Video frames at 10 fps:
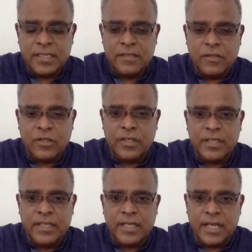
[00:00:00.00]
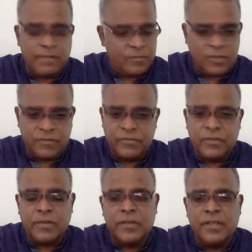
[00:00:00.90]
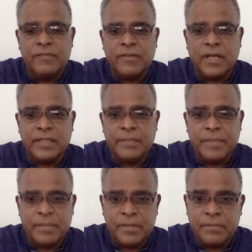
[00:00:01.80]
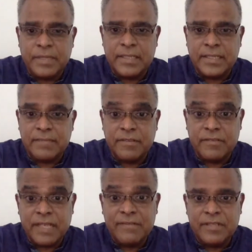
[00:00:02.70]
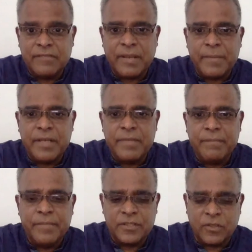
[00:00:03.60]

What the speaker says: Not only for other people, but even the family members.